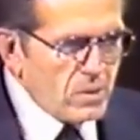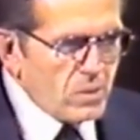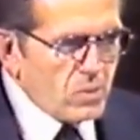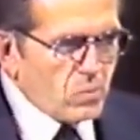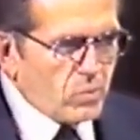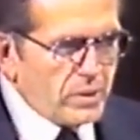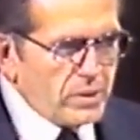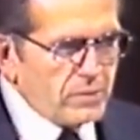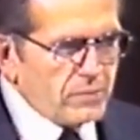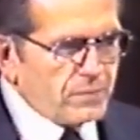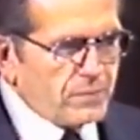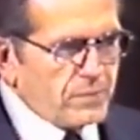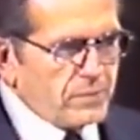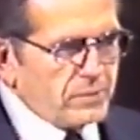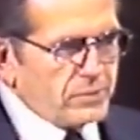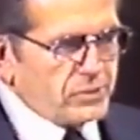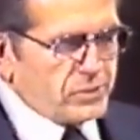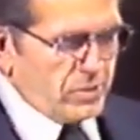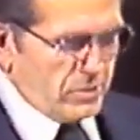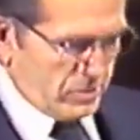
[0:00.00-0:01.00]
When
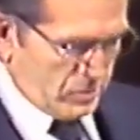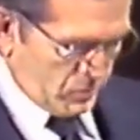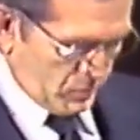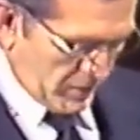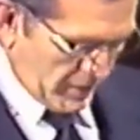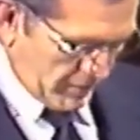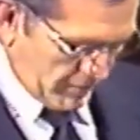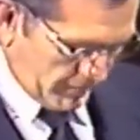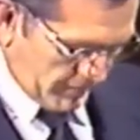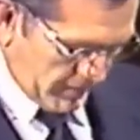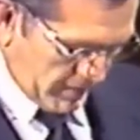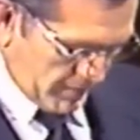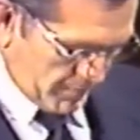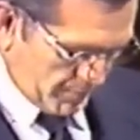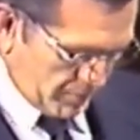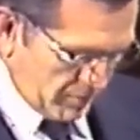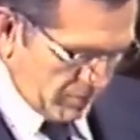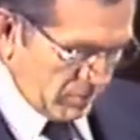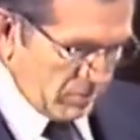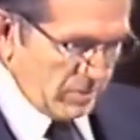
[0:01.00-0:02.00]
the church welfare
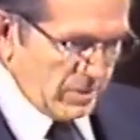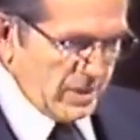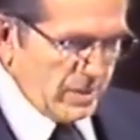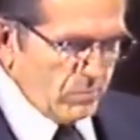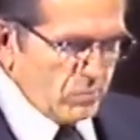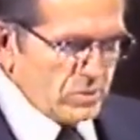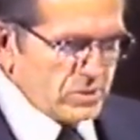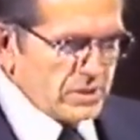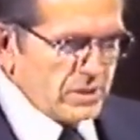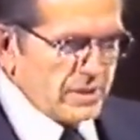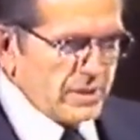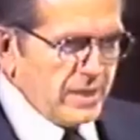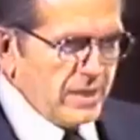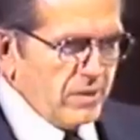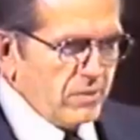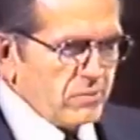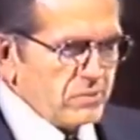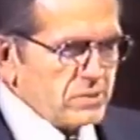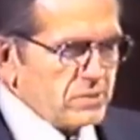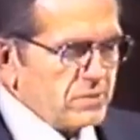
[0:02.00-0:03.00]
program was
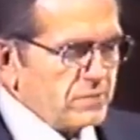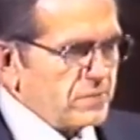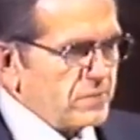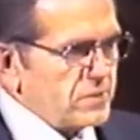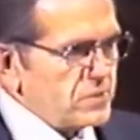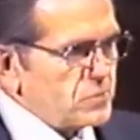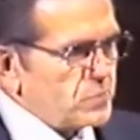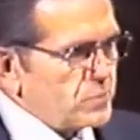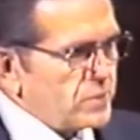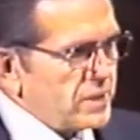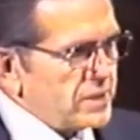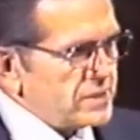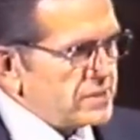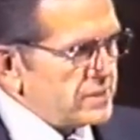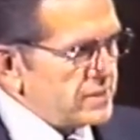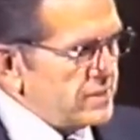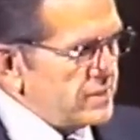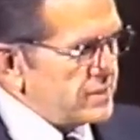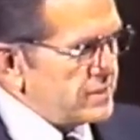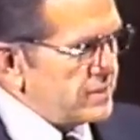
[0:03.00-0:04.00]
announced, the first
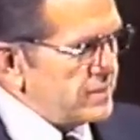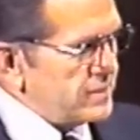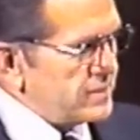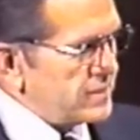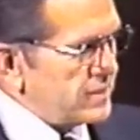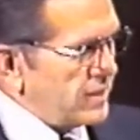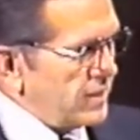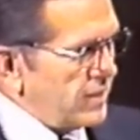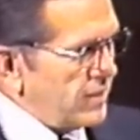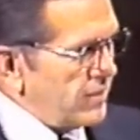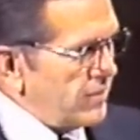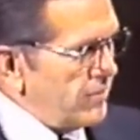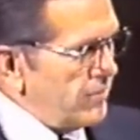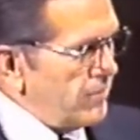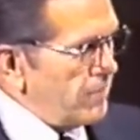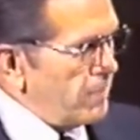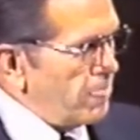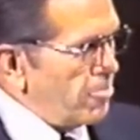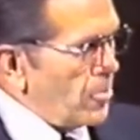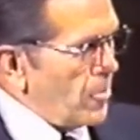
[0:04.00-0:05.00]
presidency
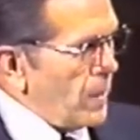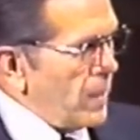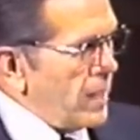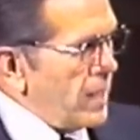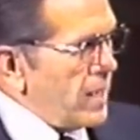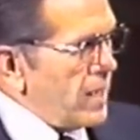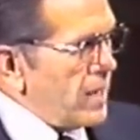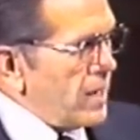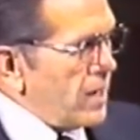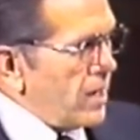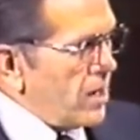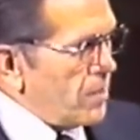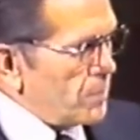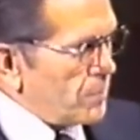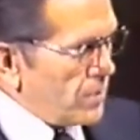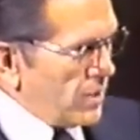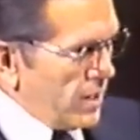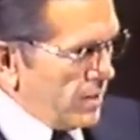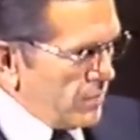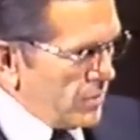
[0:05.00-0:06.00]
said, Our
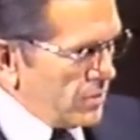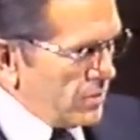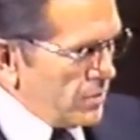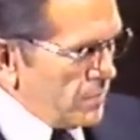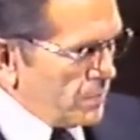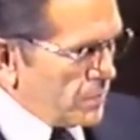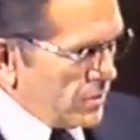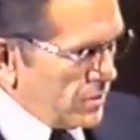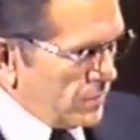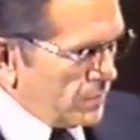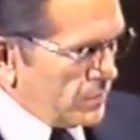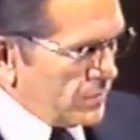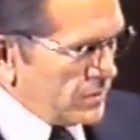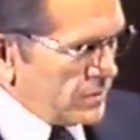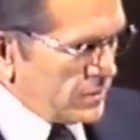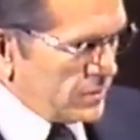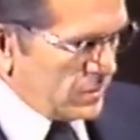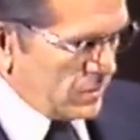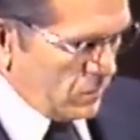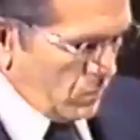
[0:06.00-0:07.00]
primary
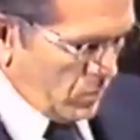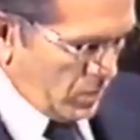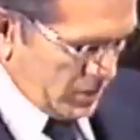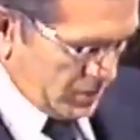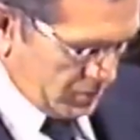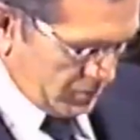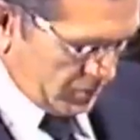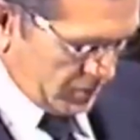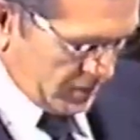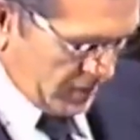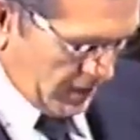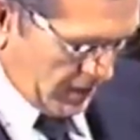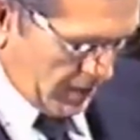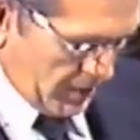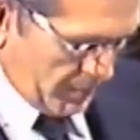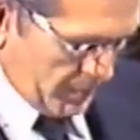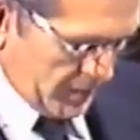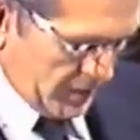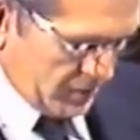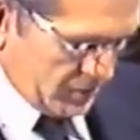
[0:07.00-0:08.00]
purpose was to set
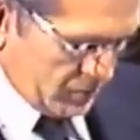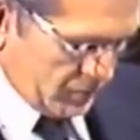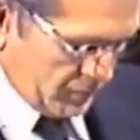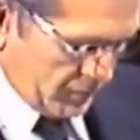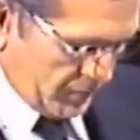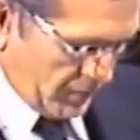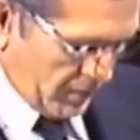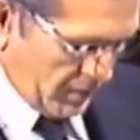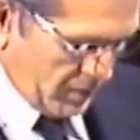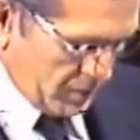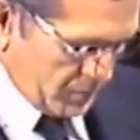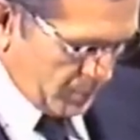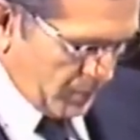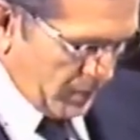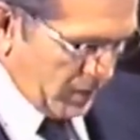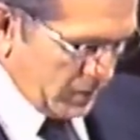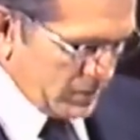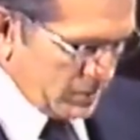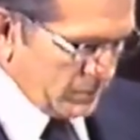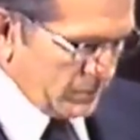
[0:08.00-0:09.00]
up, insofar as
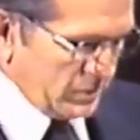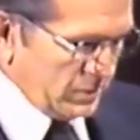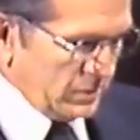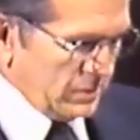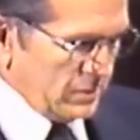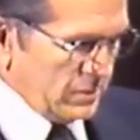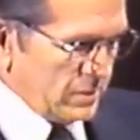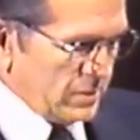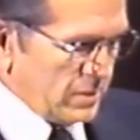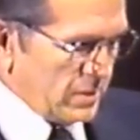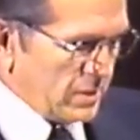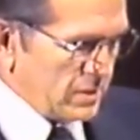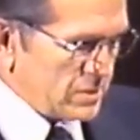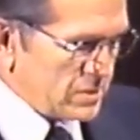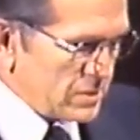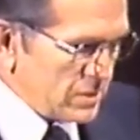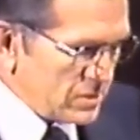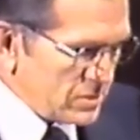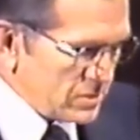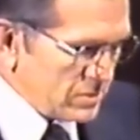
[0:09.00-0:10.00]
possible, a
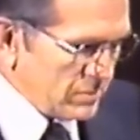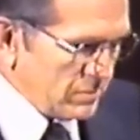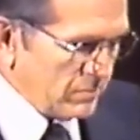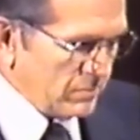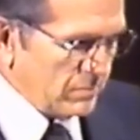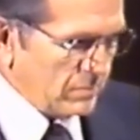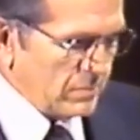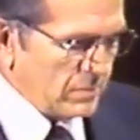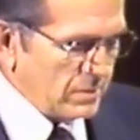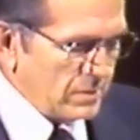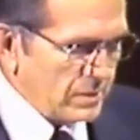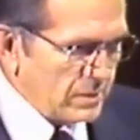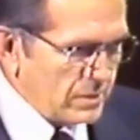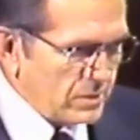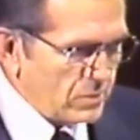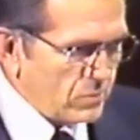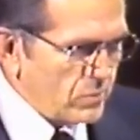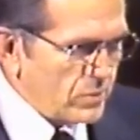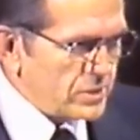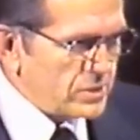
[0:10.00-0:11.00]
system
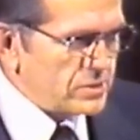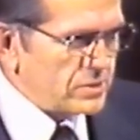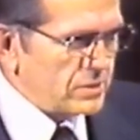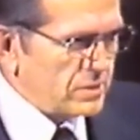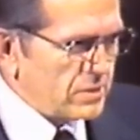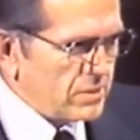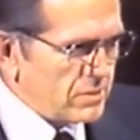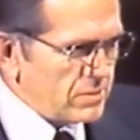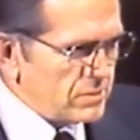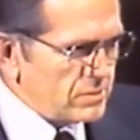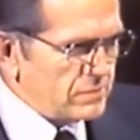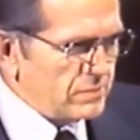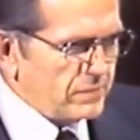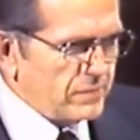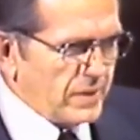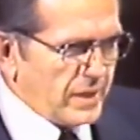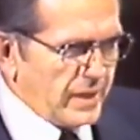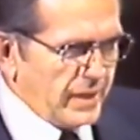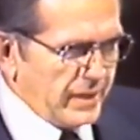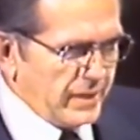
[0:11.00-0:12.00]
under which the curse
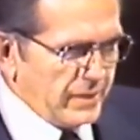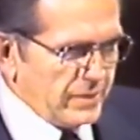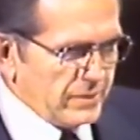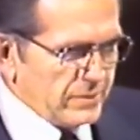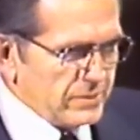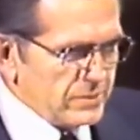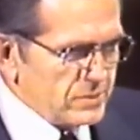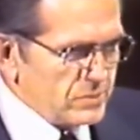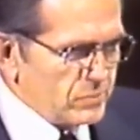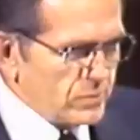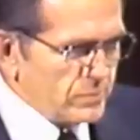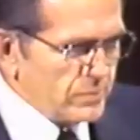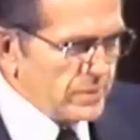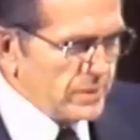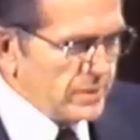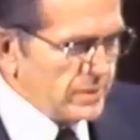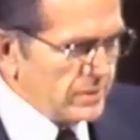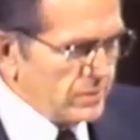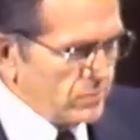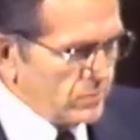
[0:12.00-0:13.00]
of idleness would
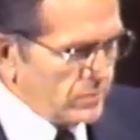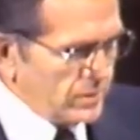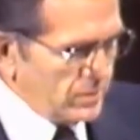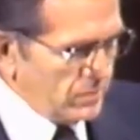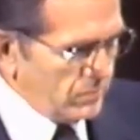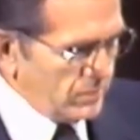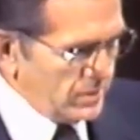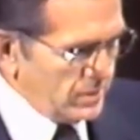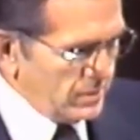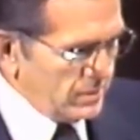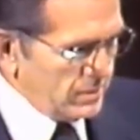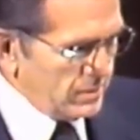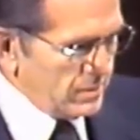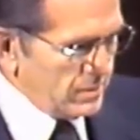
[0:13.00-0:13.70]
be done away with,